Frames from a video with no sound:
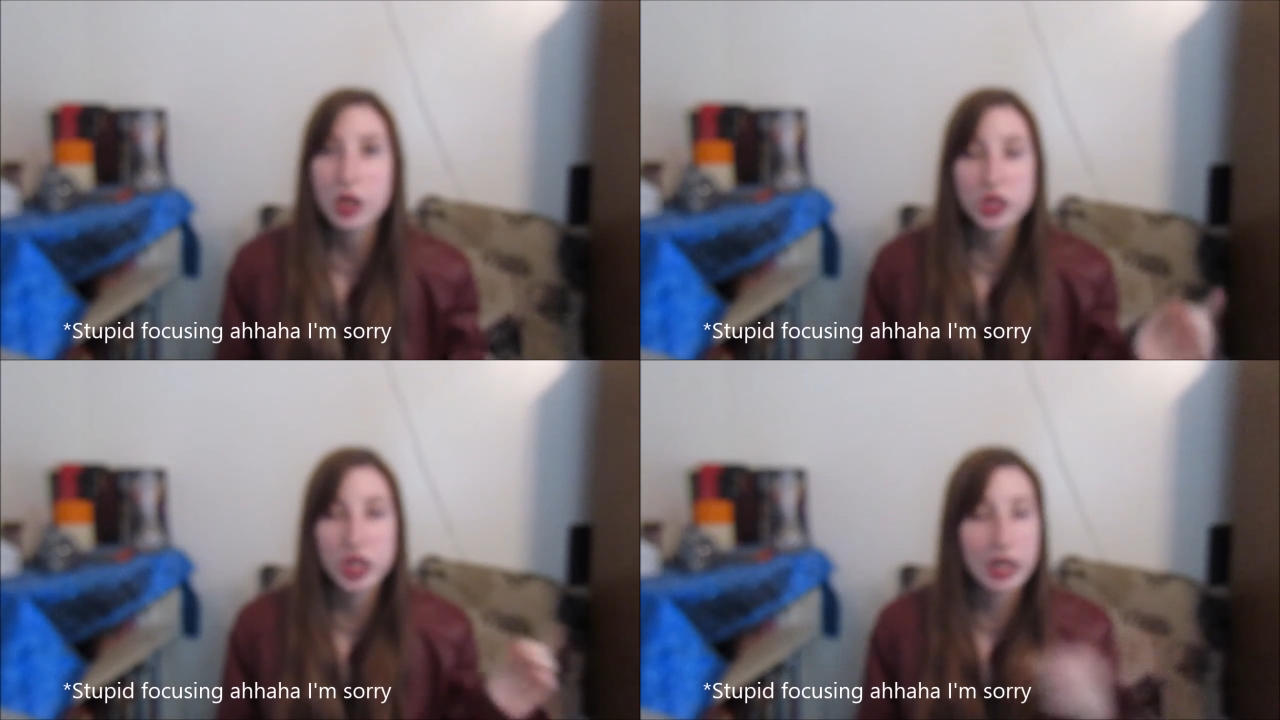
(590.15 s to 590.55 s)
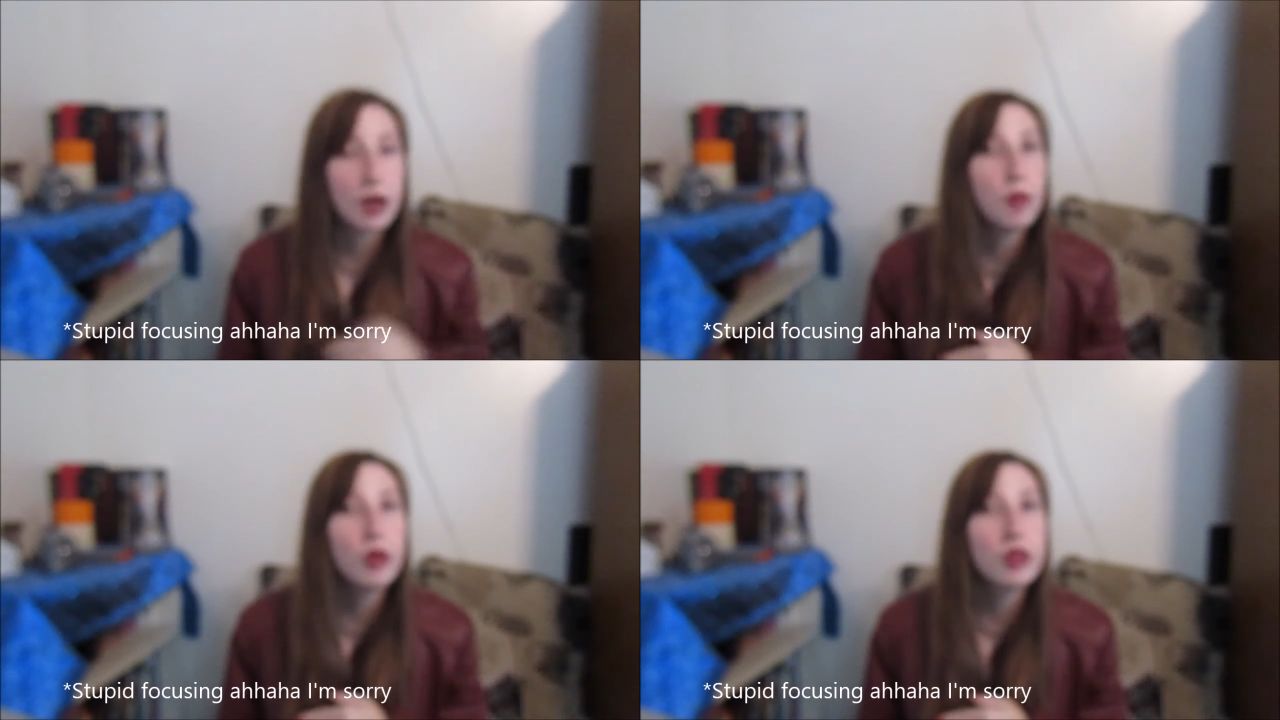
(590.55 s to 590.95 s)
Check
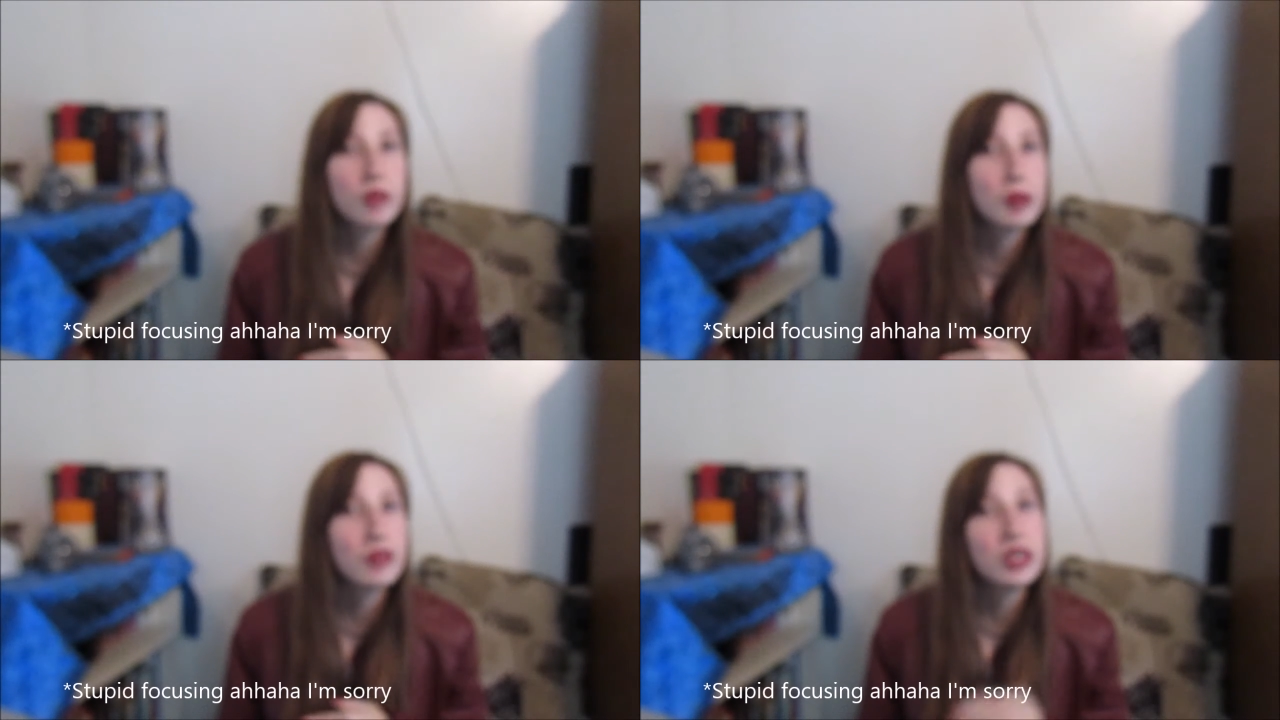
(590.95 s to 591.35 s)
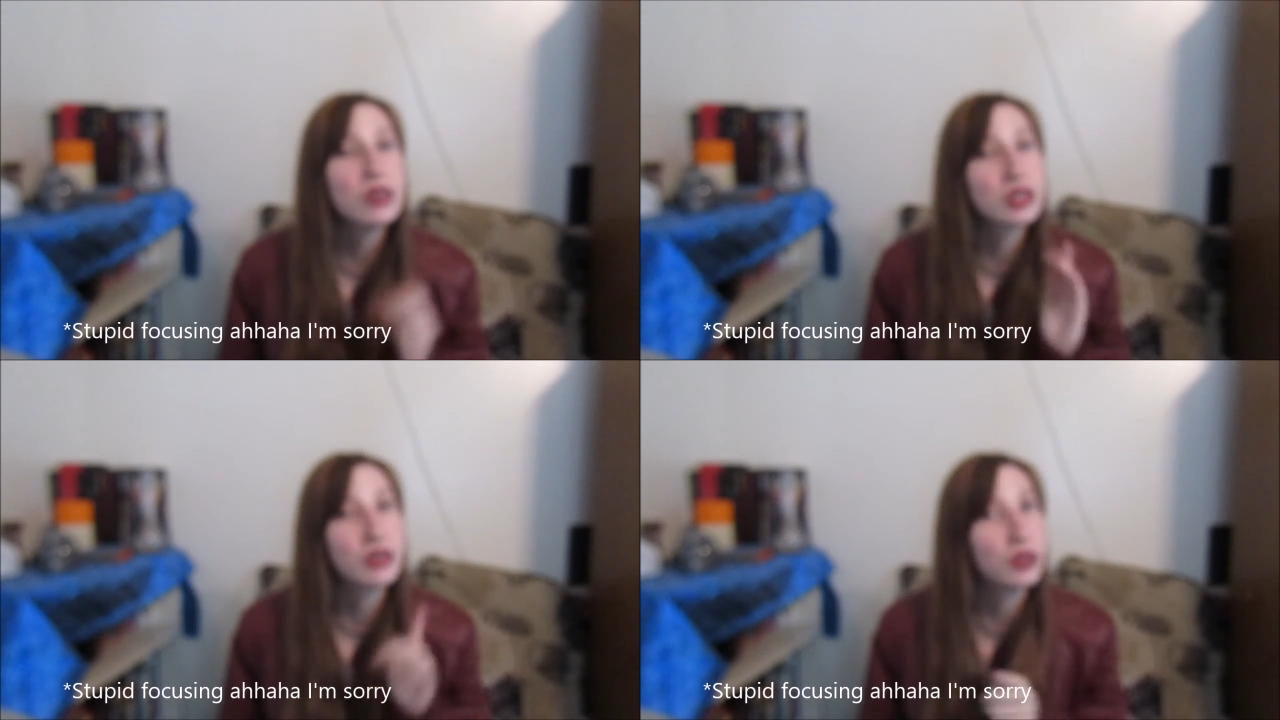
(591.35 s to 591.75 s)
out more of my
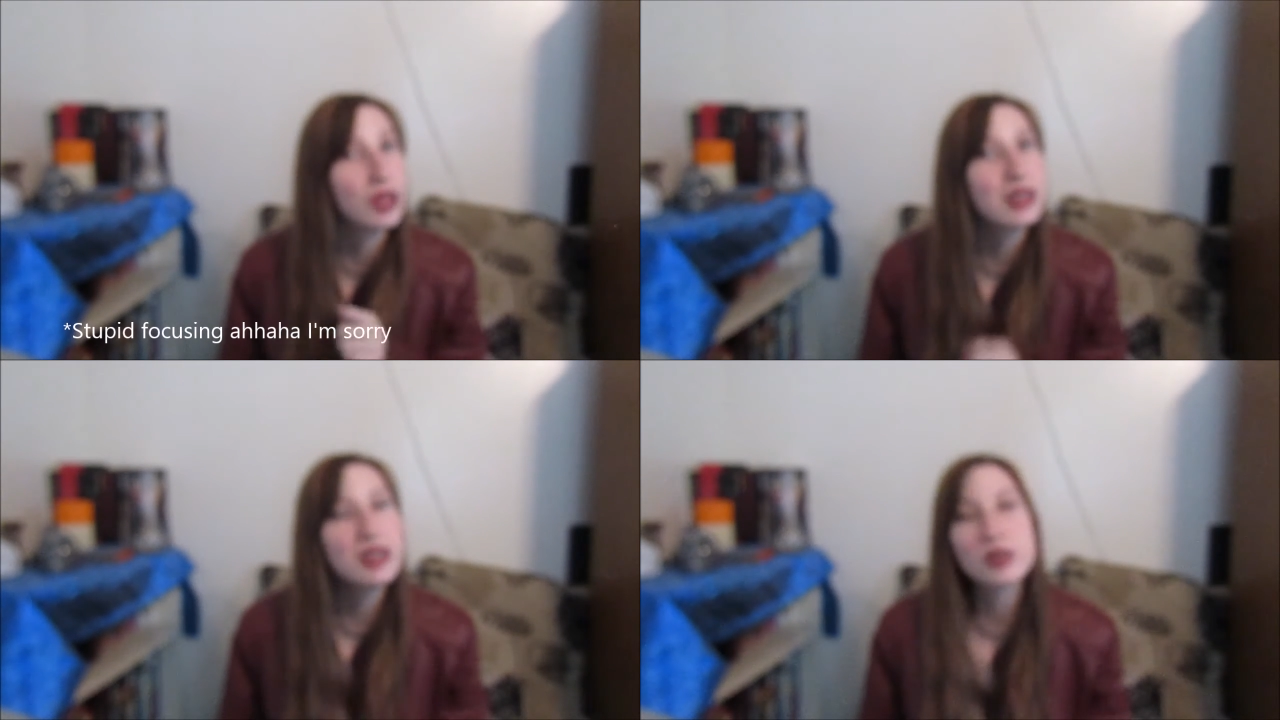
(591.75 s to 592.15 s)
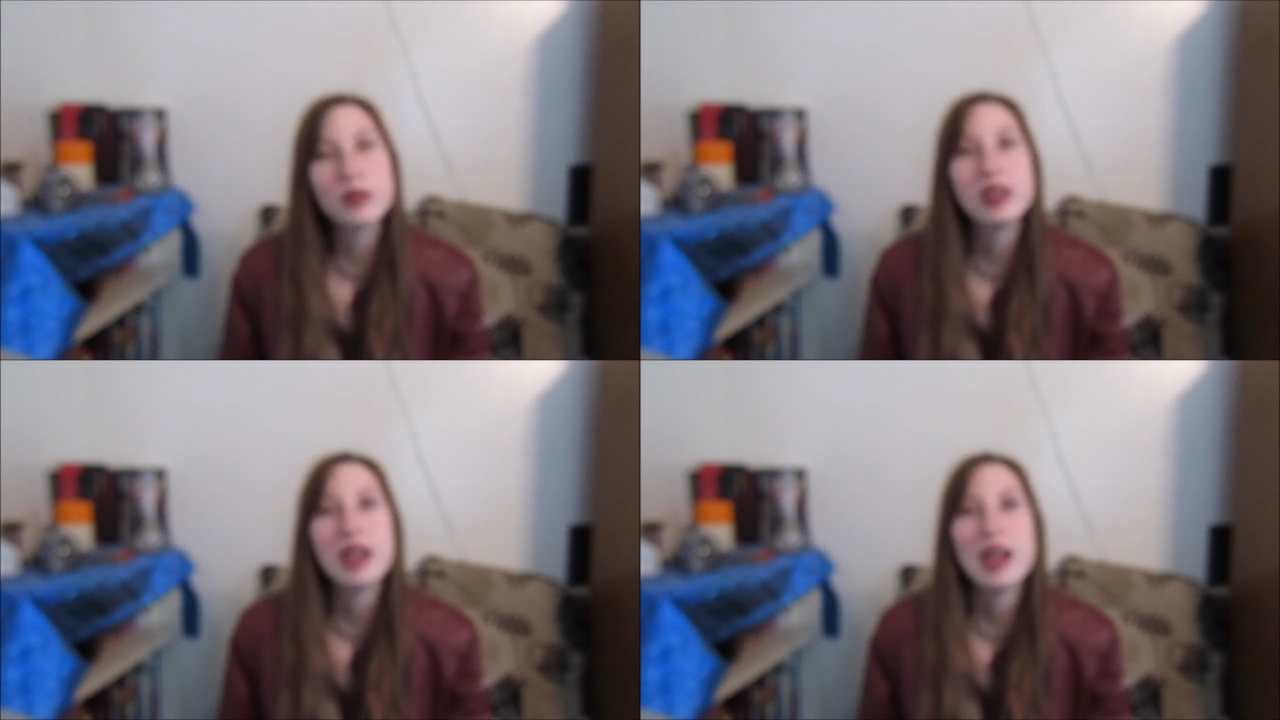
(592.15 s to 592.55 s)
videos if you like this
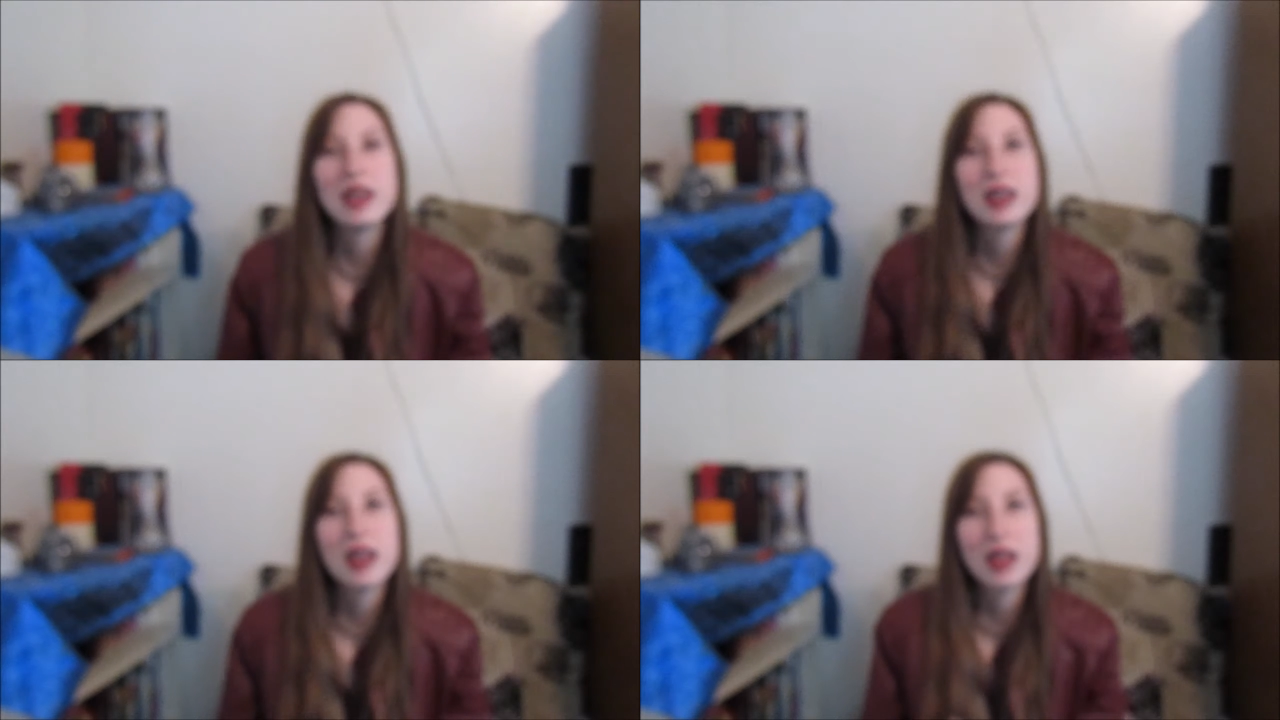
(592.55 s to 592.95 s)
one, and